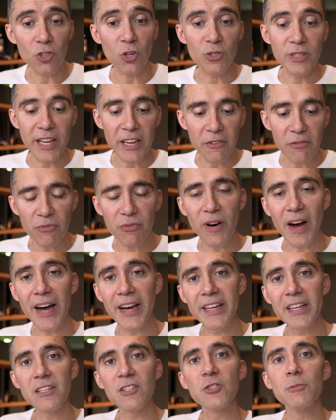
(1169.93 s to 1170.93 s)
So they
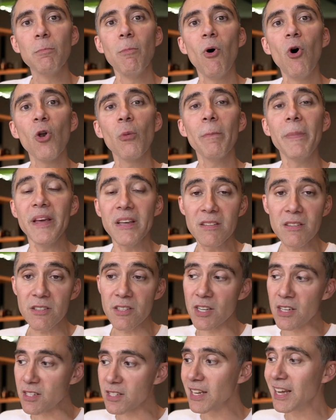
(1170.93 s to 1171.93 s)
find small
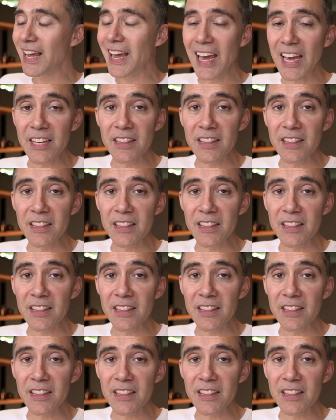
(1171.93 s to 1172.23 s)
businesses